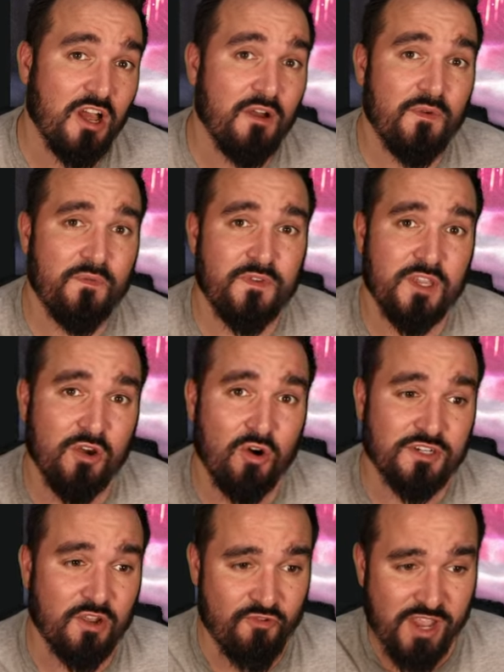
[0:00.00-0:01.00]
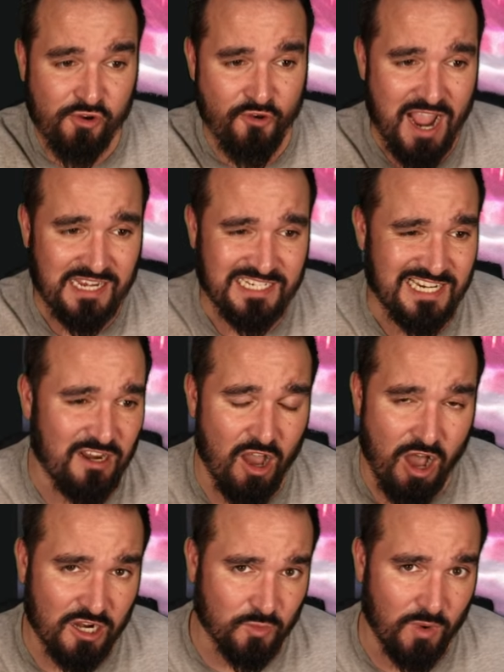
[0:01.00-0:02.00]
of Fjordur, recreated in
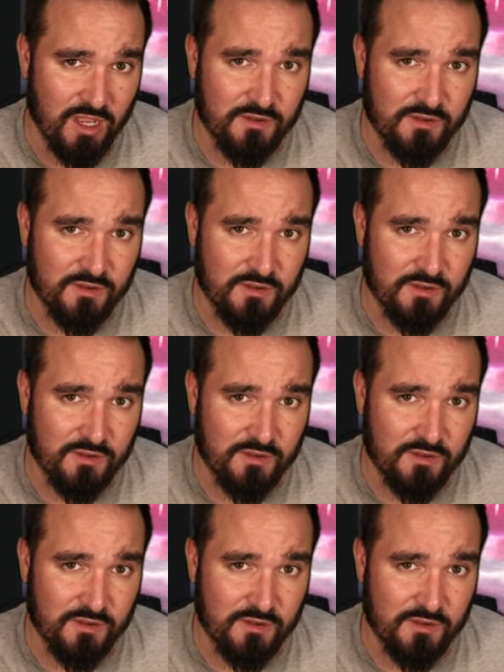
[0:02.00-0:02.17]
artwork